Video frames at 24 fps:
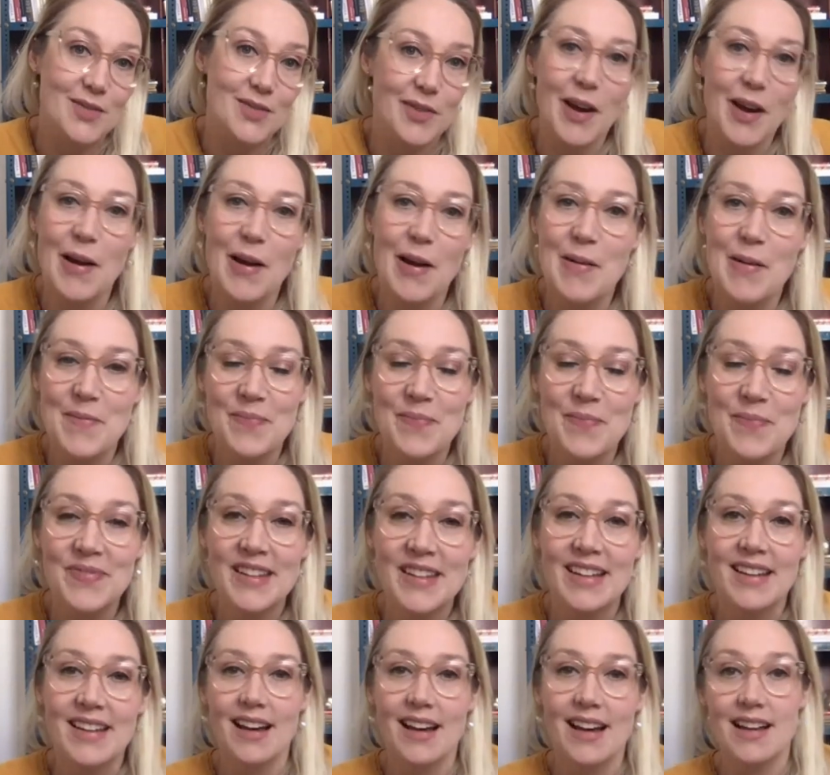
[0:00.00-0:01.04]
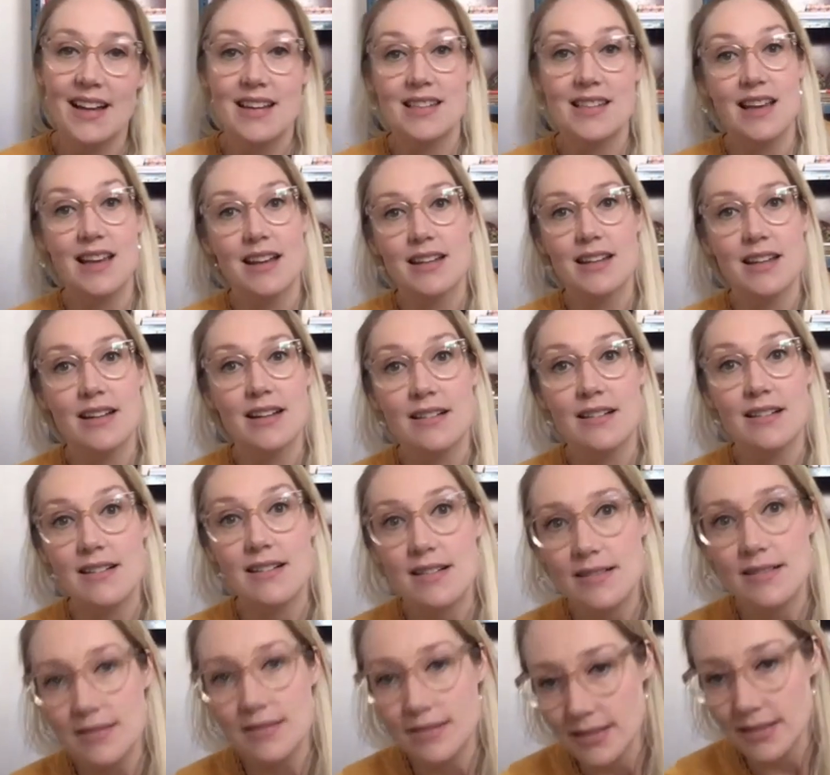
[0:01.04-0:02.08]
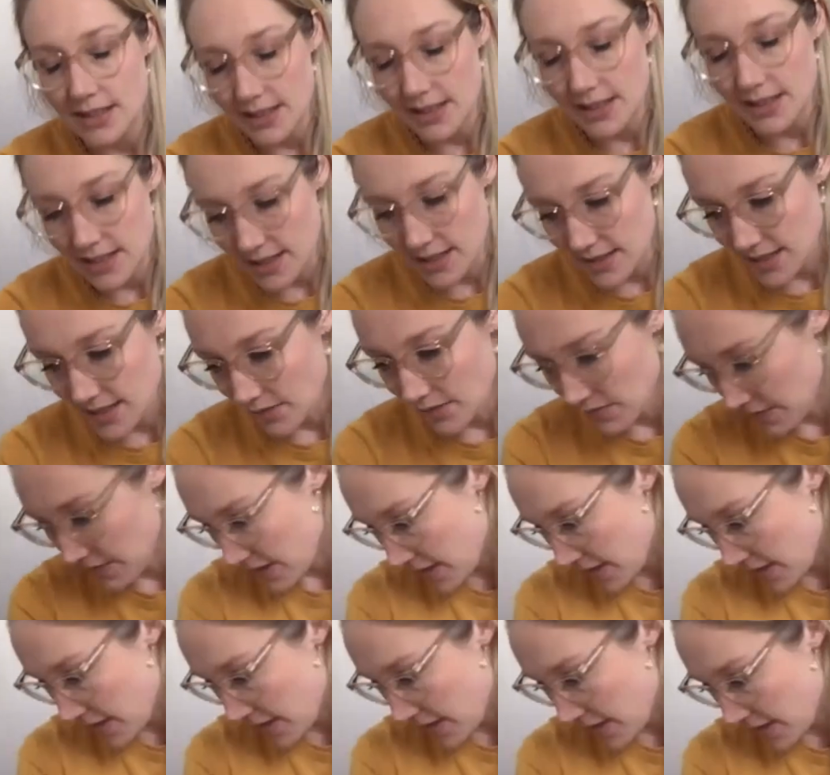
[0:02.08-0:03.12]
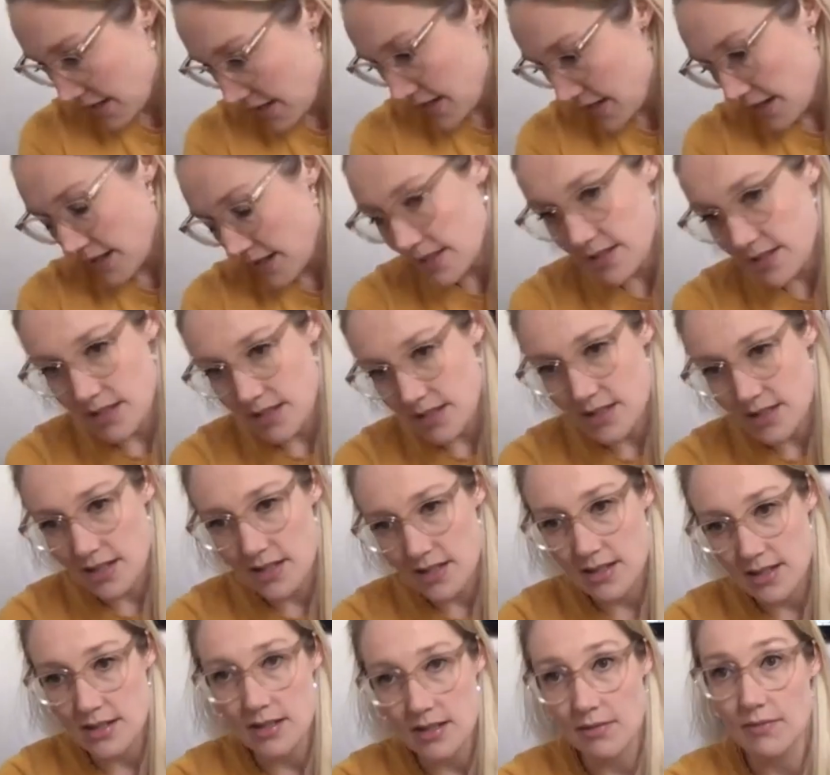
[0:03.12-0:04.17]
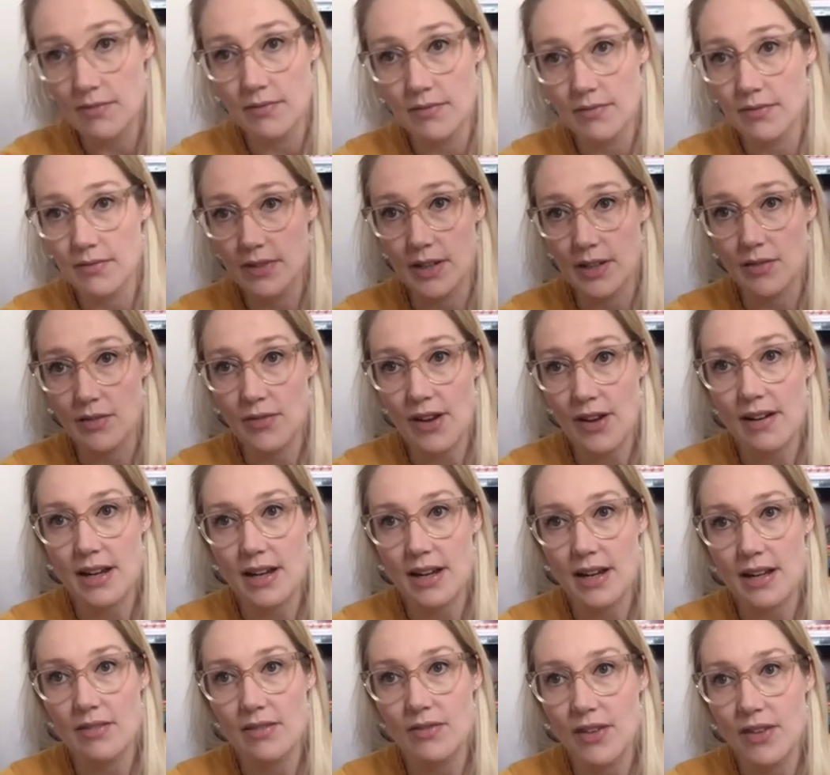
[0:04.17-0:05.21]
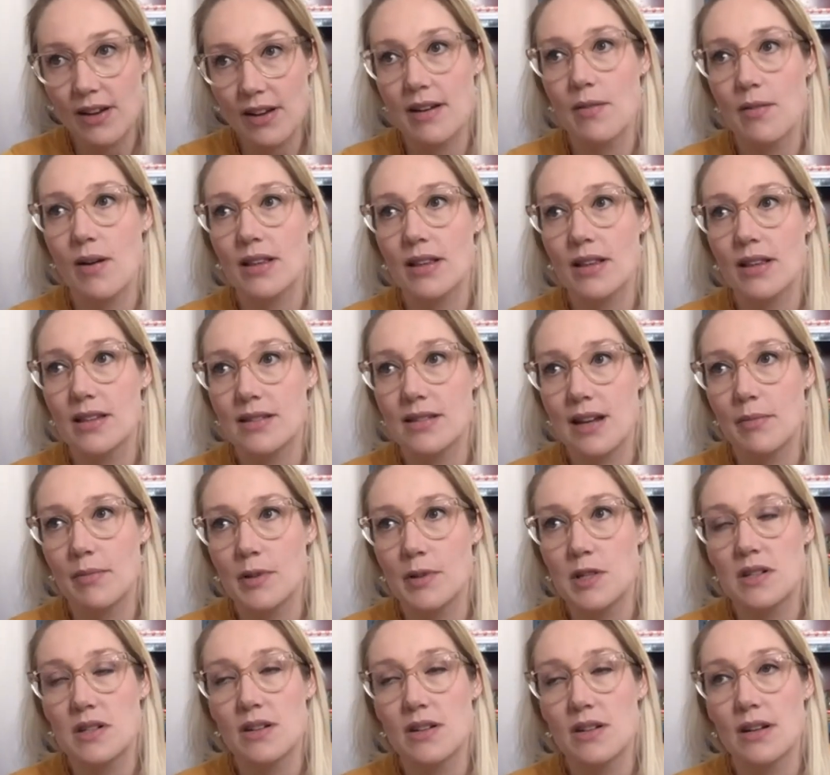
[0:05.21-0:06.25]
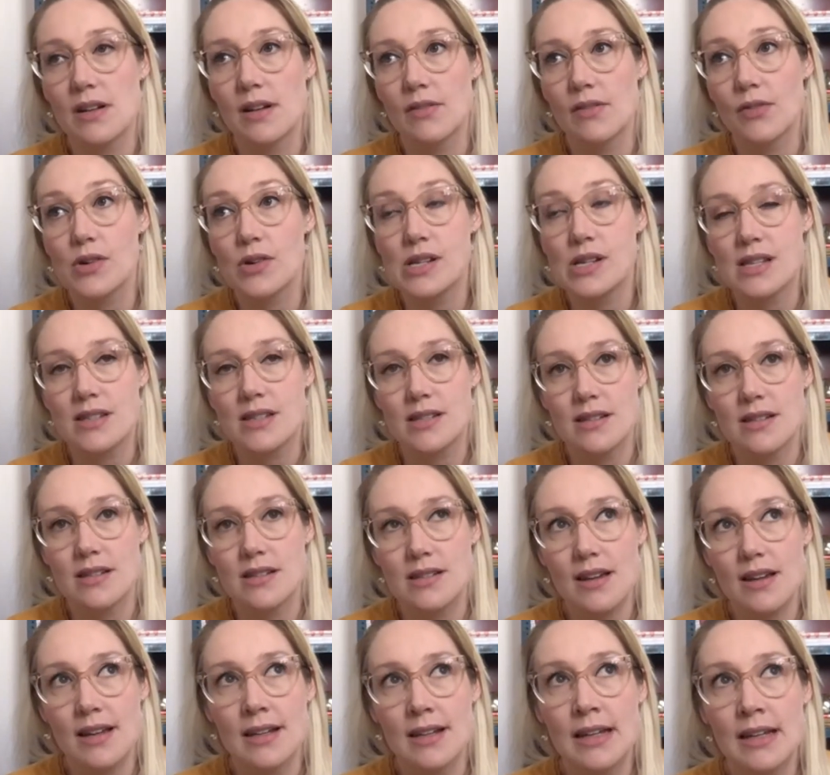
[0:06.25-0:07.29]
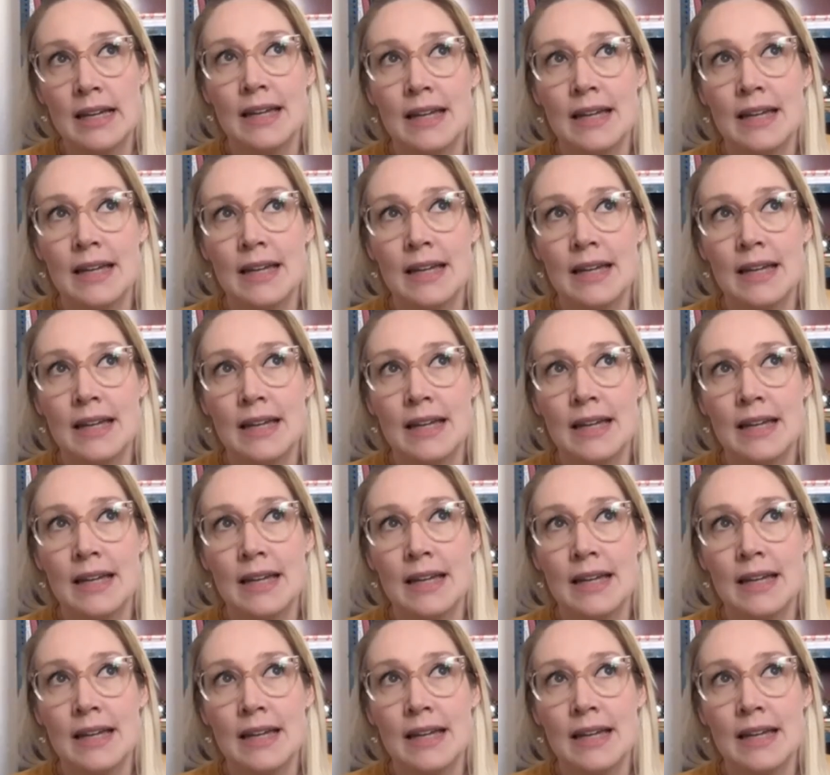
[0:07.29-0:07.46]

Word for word: from a design hero. Uh, in some uh, instances, some you know very very well established uh, voices in design,